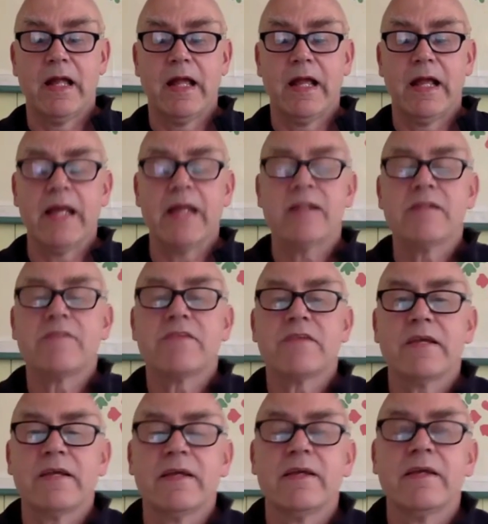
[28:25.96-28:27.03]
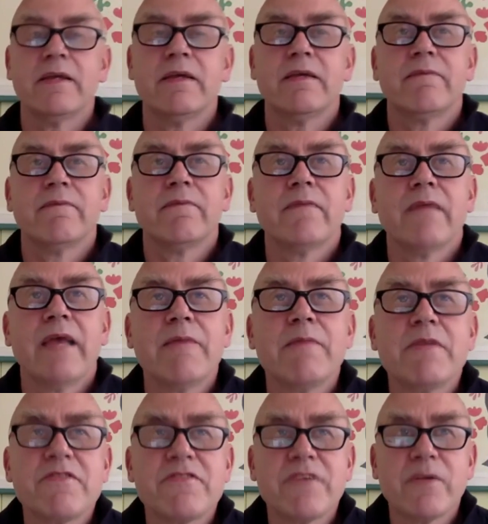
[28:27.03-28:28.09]
And
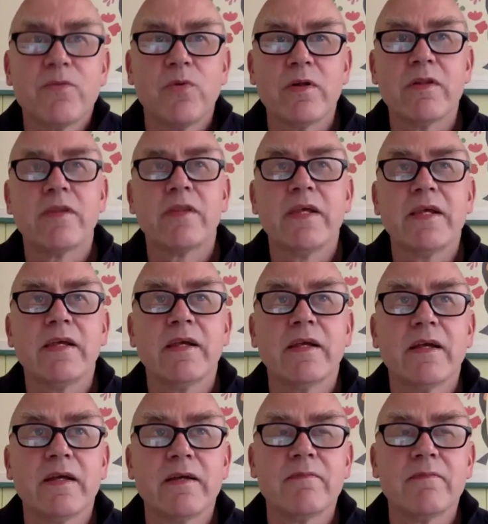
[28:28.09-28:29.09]
Emmett said one thing